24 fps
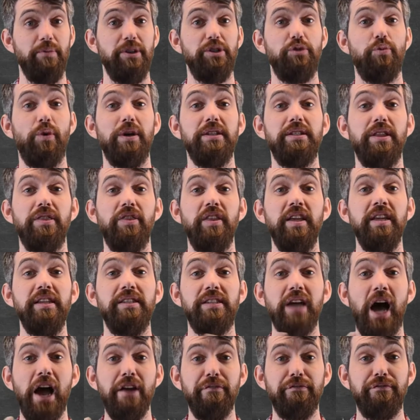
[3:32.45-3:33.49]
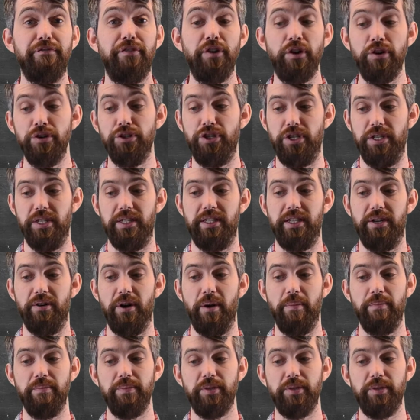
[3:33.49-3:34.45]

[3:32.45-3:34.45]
which was the divergence theorem.